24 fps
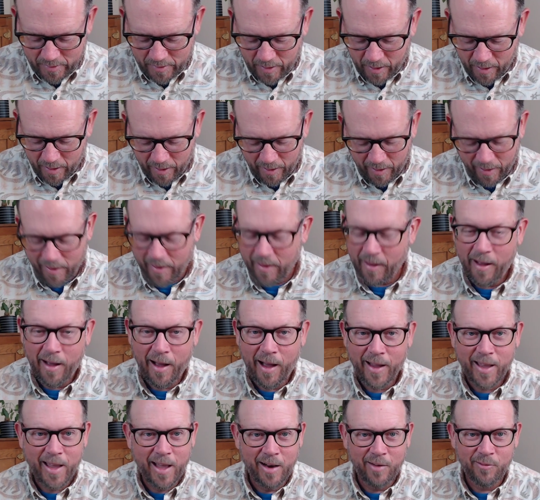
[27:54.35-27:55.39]
Uh,
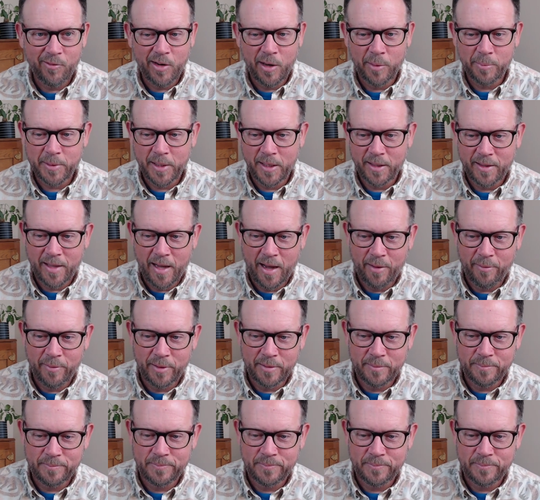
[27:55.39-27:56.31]
I can't even update that one.